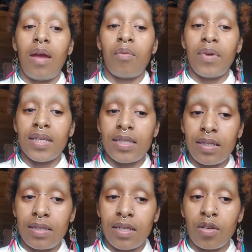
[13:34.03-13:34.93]
and we
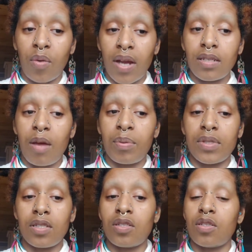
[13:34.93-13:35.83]
exist in direct
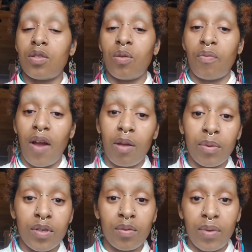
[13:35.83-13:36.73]
opposition to
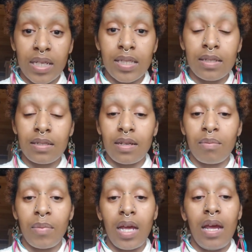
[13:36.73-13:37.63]
environmental
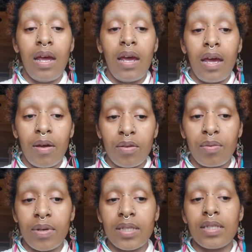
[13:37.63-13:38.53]
racism,
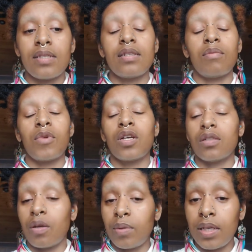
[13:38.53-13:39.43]
health racism,
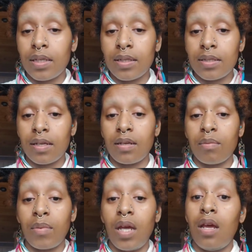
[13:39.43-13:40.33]

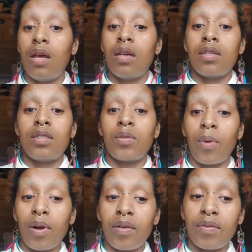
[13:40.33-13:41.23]
colonialism,
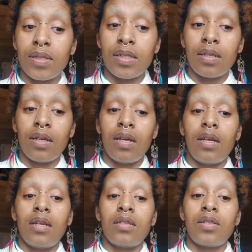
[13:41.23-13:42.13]
serfs,
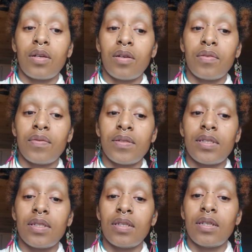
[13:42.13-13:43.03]

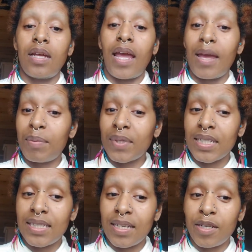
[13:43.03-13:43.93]
turfs,
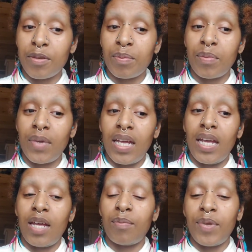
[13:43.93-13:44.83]
ableism,
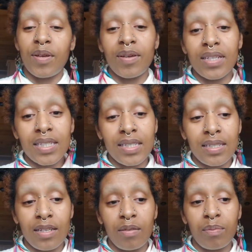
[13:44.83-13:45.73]

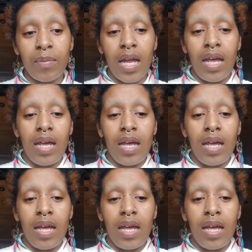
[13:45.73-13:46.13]
imperialism,